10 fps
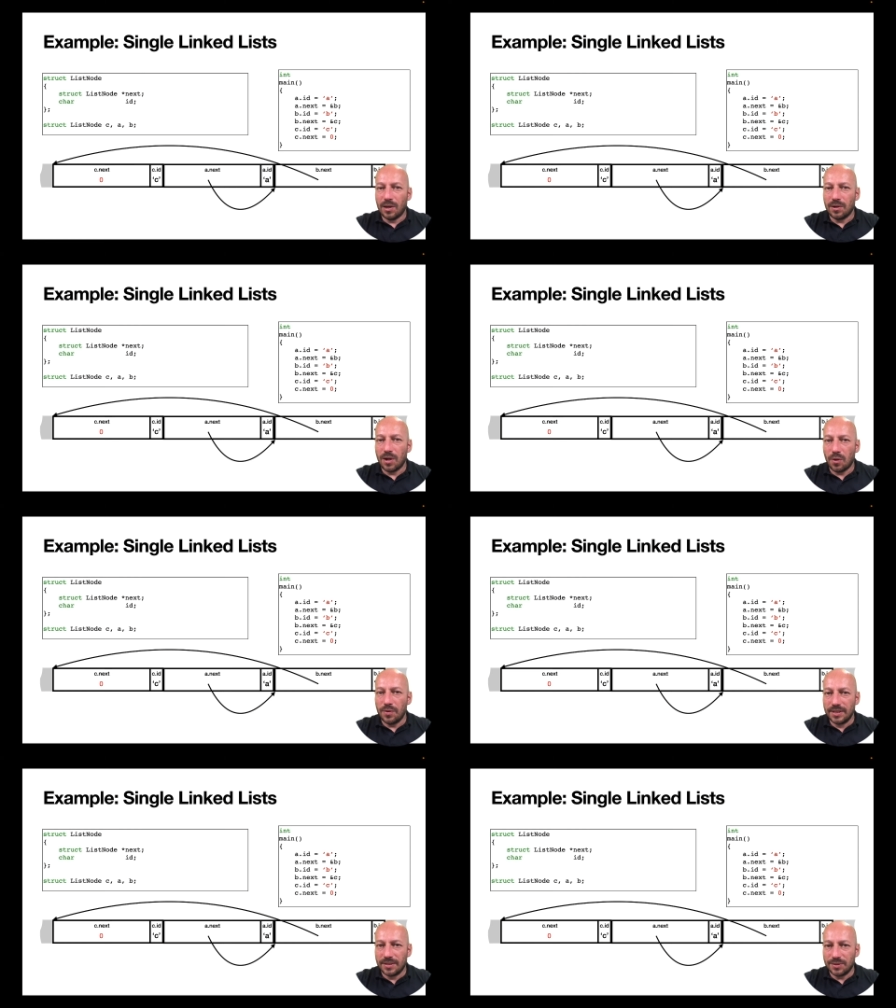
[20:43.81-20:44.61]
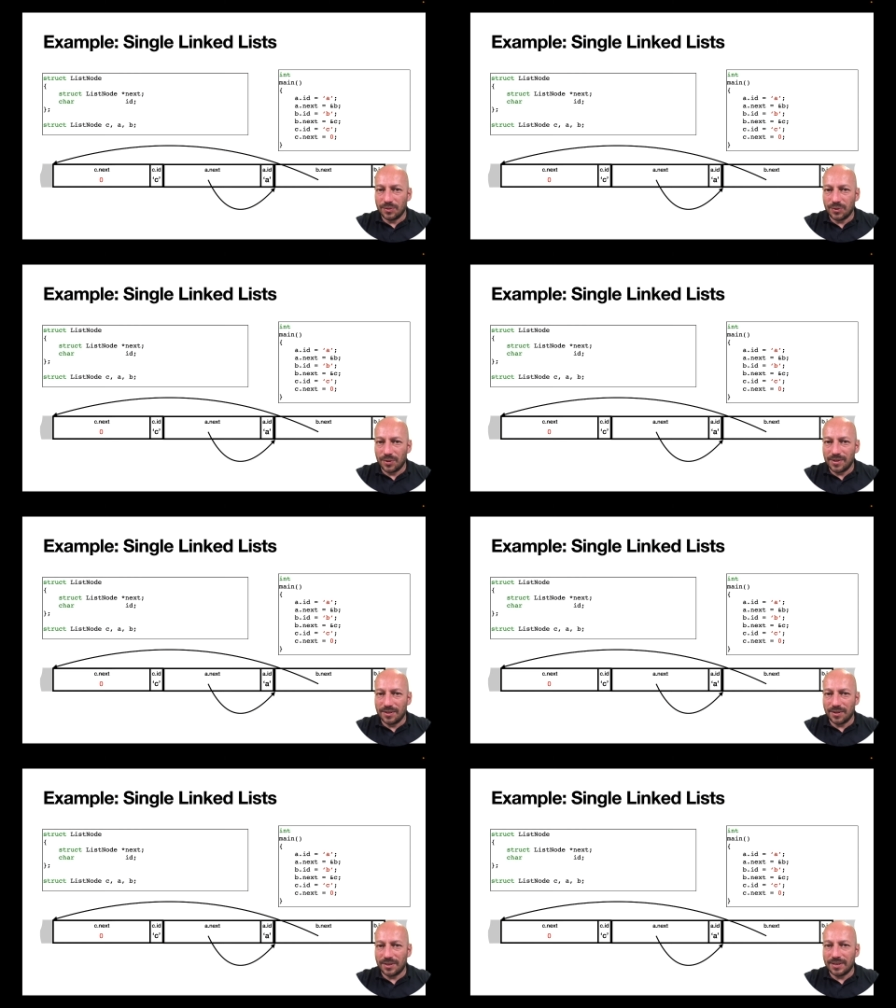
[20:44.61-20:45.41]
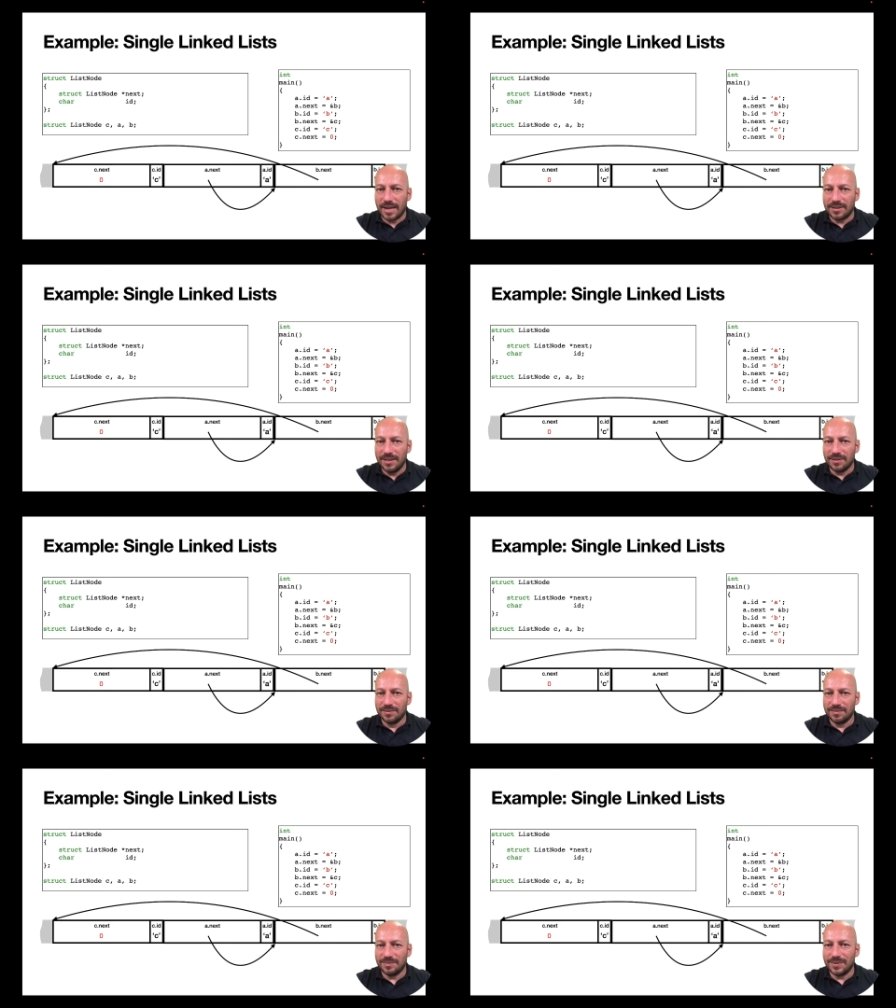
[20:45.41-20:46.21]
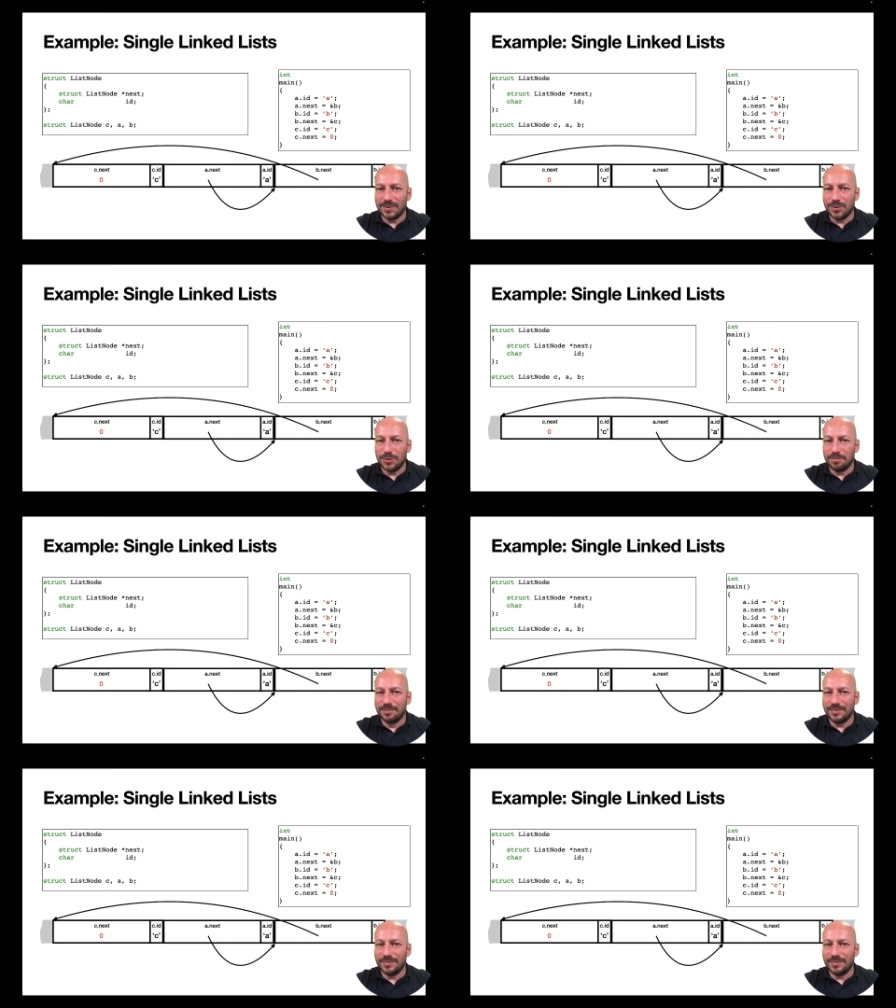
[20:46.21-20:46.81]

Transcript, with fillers: Now, this is certainly not a technique to,